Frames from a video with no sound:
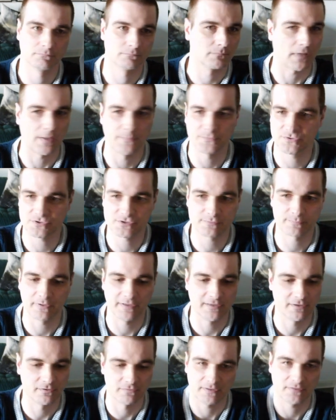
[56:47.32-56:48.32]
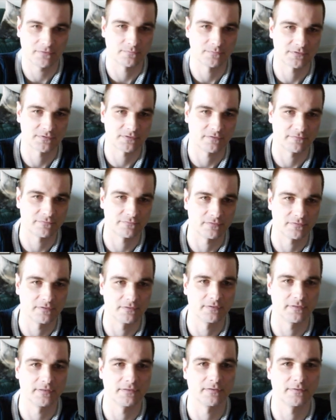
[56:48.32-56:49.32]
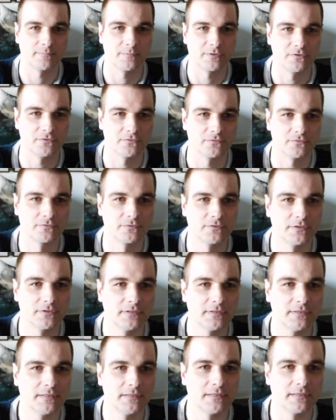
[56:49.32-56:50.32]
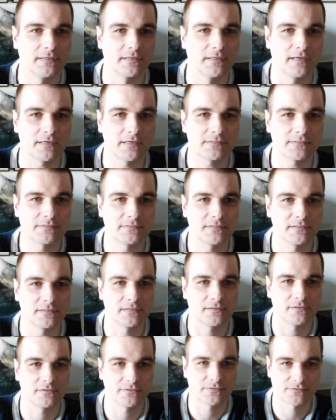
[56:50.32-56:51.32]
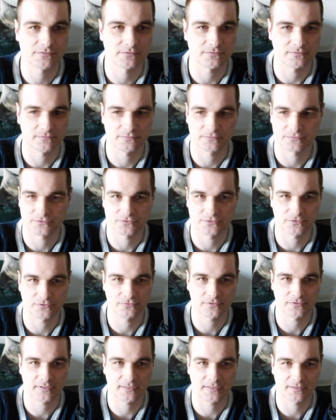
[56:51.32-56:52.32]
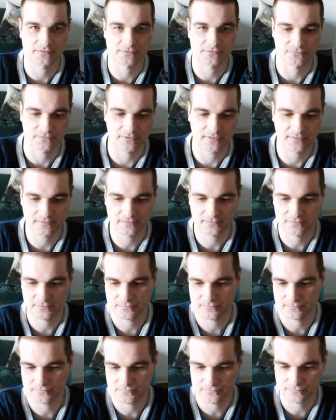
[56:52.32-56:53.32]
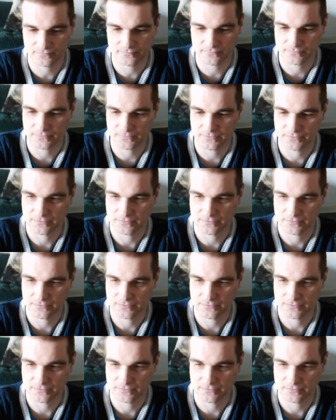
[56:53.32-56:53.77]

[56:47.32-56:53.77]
I'm just playing random stuff here, right? I mean, you guessed it, I also showcase random.